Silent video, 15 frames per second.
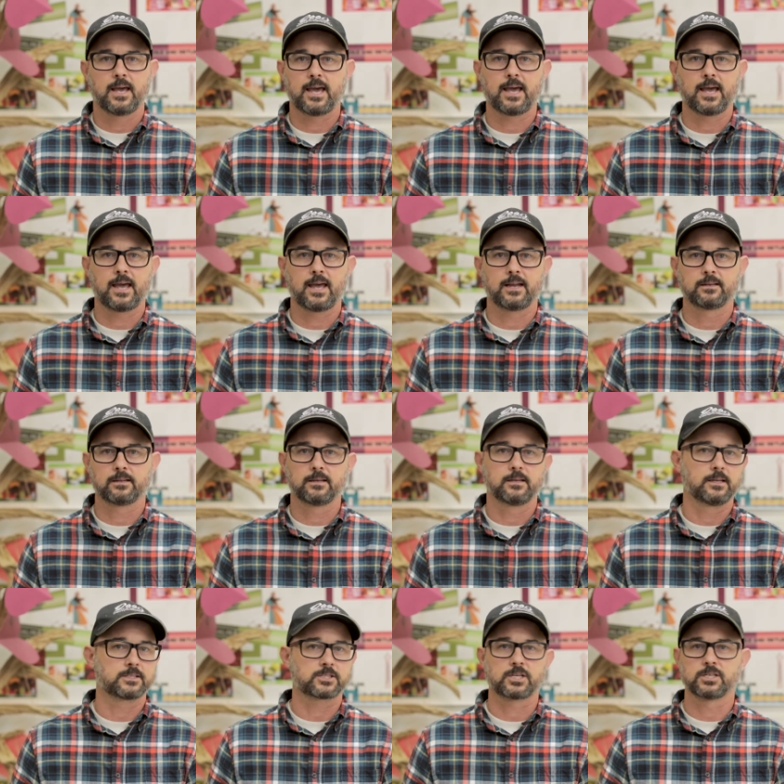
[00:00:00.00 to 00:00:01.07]
and
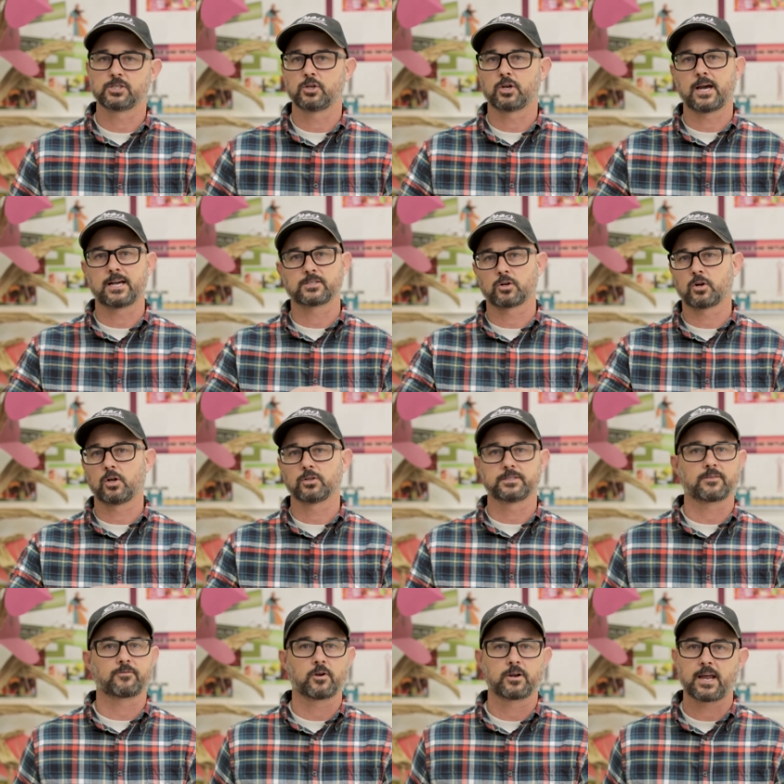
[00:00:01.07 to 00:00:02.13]
it's because you guys are all
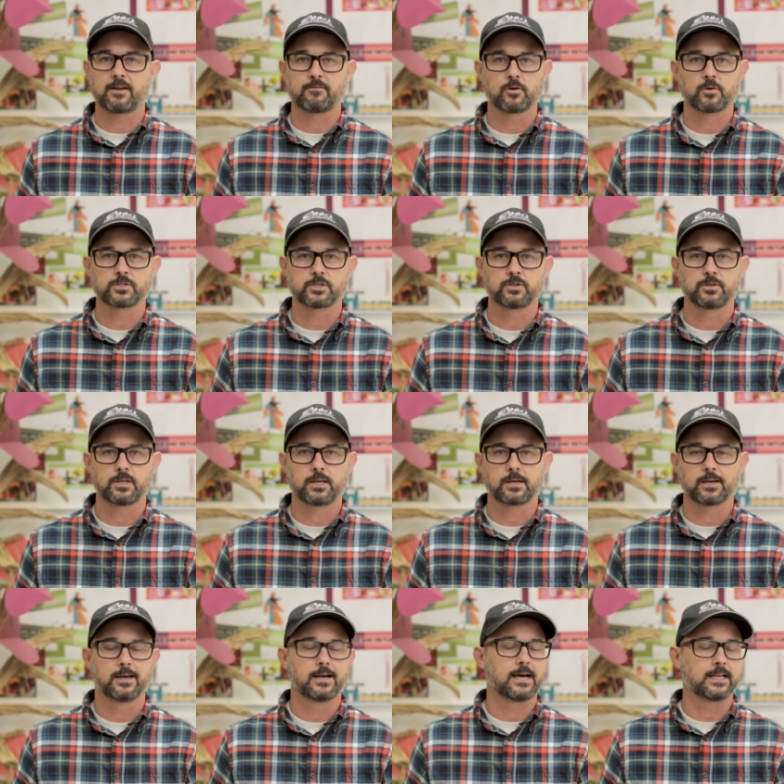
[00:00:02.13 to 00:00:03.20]
different. Everyone's
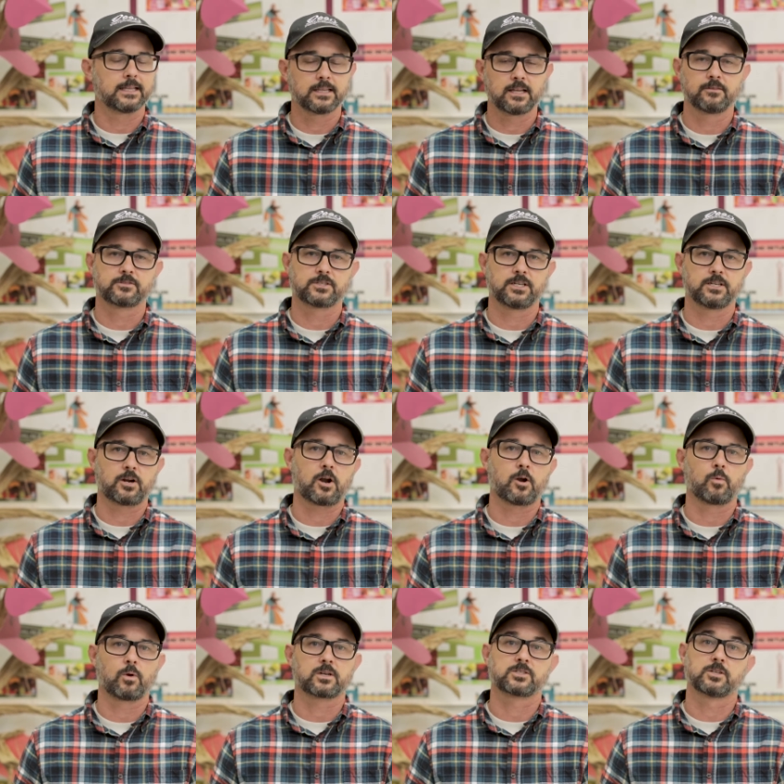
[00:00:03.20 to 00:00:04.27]
unique. I love seeing your
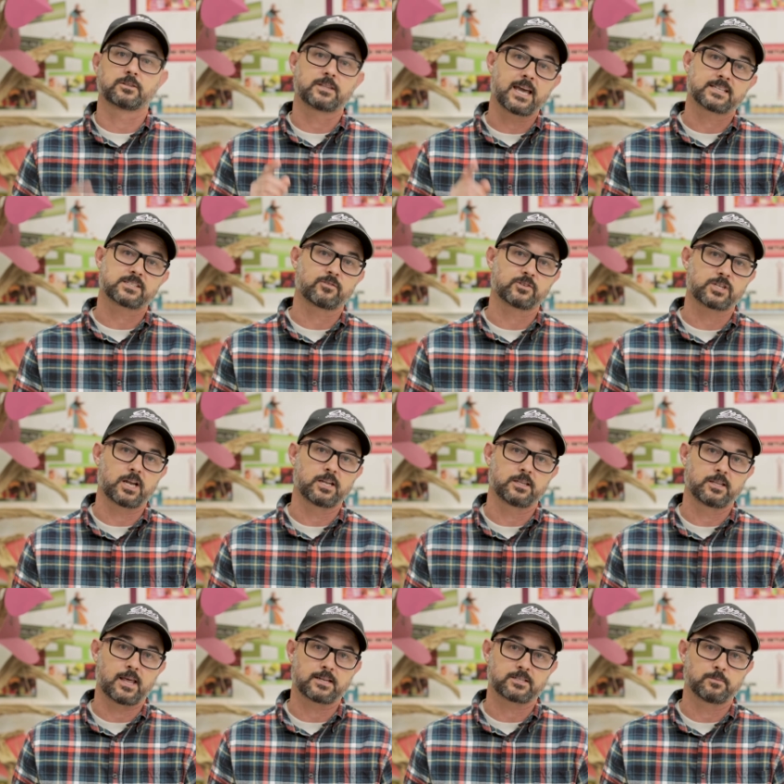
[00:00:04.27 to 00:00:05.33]
artwork. So thanks for
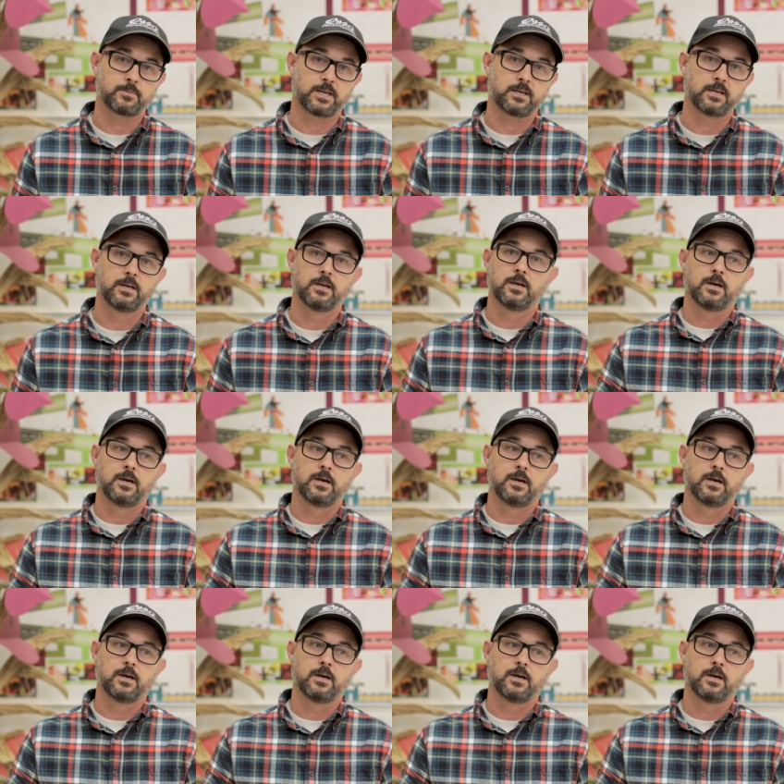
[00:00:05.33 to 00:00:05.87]
sending that to me.